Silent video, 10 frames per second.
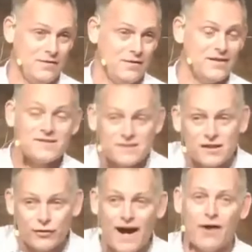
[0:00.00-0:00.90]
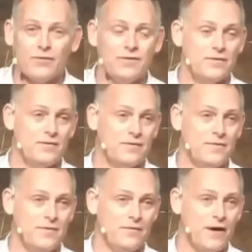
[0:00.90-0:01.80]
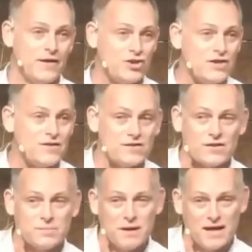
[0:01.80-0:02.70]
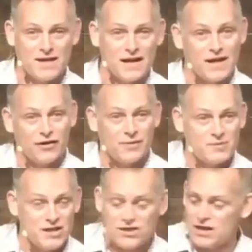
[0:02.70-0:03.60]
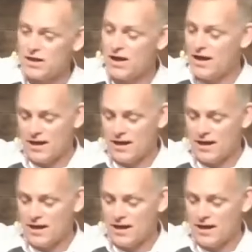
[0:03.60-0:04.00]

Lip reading: This is the crowd, right? Jesus is speaking. They hear him teaching.